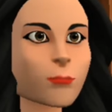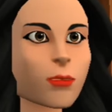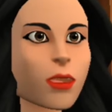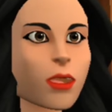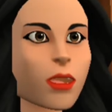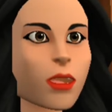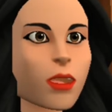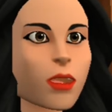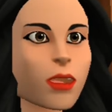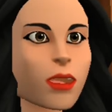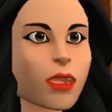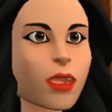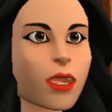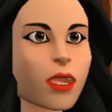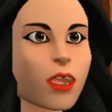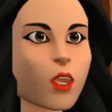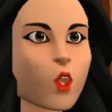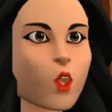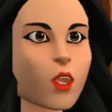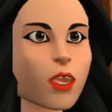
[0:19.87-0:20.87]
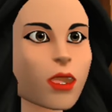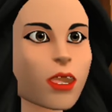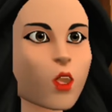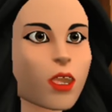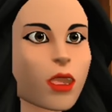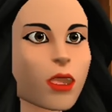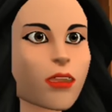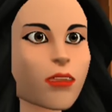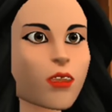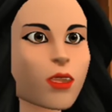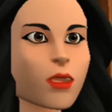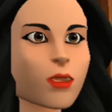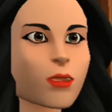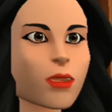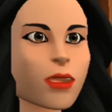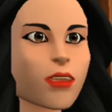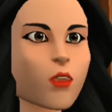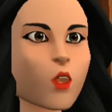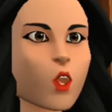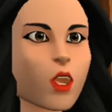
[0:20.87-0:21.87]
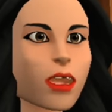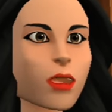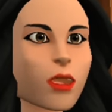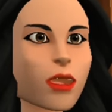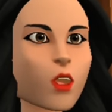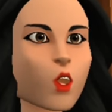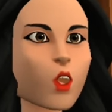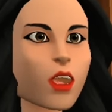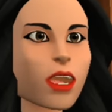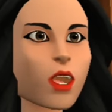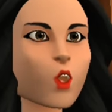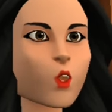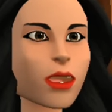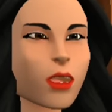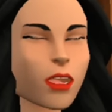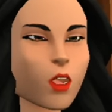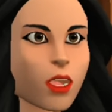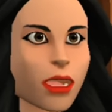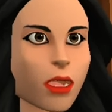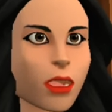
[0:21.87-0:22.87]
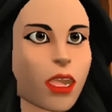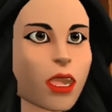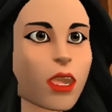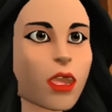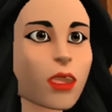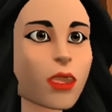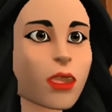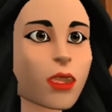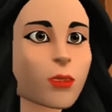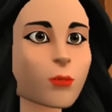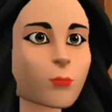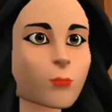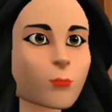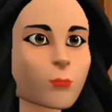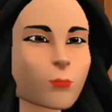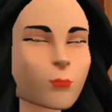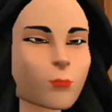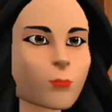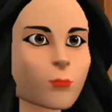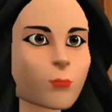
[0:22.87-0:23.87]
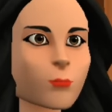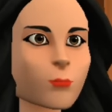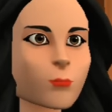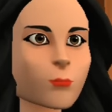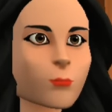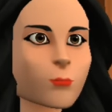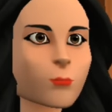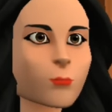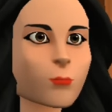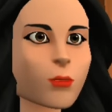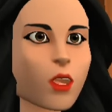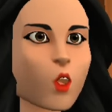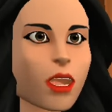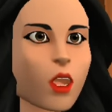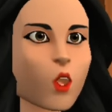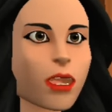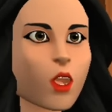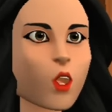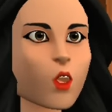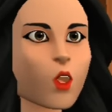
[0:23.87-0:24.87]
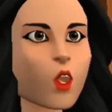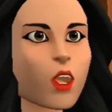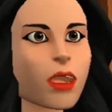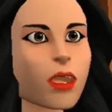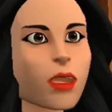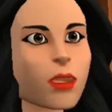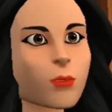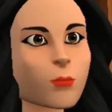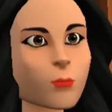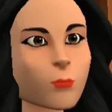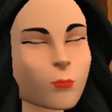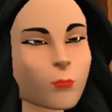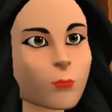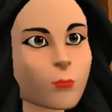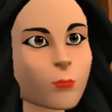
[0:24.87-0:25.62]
speaking session on the 21st of August 2023. How are you doing?